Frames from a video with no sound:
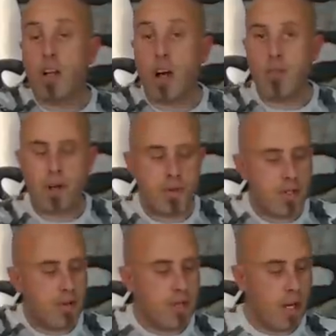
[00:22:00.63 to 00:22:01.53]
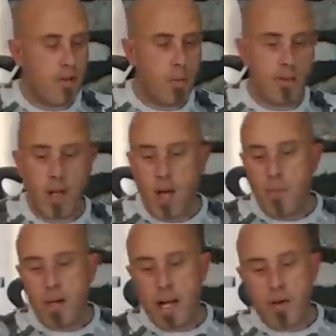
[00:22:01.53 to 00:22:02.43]
live episode's over with,
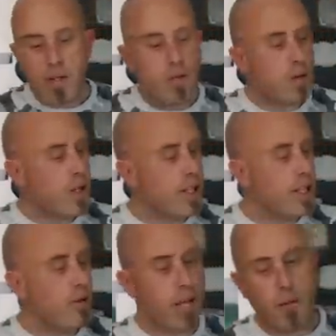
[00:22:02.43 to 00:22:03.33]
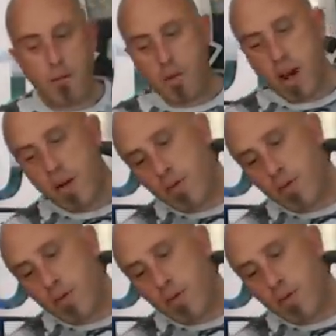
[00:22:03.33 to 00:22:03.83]
but that'll give you an idea on it. Very,